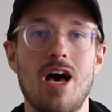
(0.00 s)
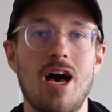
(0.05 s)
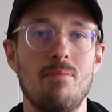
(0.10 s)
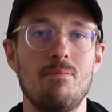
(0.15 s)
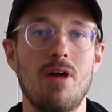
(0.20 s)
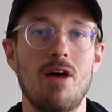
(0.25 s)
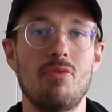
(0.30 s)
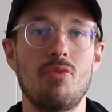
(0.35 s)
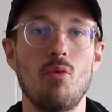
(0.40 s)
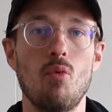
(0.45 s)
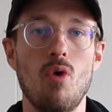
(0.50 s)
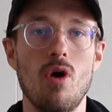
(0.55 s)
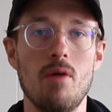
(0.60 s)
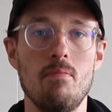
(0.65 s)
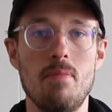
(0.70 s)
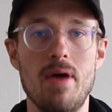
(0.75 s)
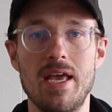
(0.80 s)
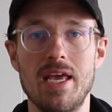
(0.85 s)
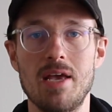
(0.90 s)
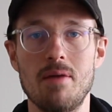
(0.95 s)
I'm not the
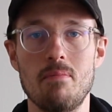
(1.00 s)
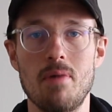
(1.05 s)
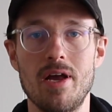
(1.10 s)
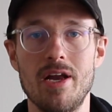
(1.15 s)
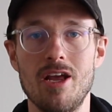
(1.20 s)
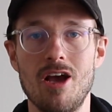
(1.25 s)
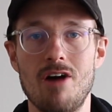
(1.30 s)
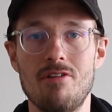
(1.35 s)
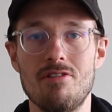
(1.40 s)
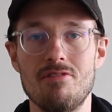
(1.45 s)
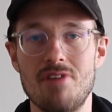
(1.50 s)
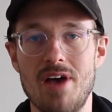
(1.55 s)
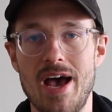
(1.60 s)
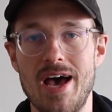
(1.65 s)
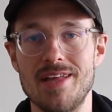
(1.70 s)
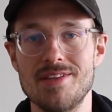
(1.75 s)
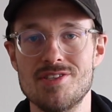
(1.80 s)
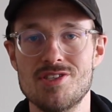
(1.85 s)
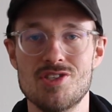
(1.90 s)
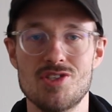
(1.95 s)
one making money off of
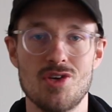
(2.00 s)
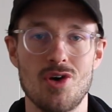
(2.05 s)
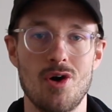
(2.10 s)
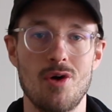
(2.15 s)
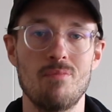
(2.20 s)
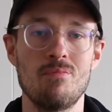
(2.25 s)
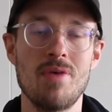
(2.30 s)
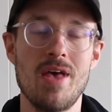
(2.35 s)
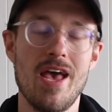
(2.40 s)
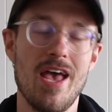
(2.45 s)
ads, so.